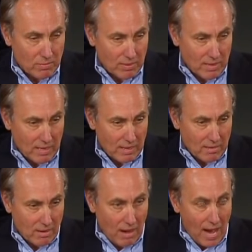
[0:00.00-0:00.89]
with a
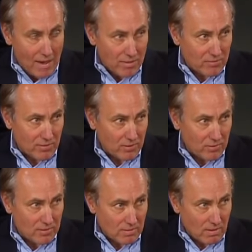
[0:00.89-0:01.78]
uh, iron
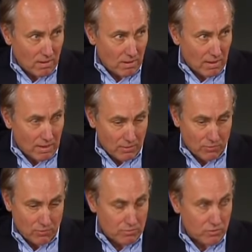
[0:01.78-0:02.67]
fist uh, and
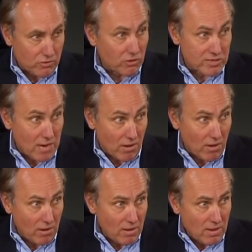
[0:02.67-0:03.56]
through sheer terror.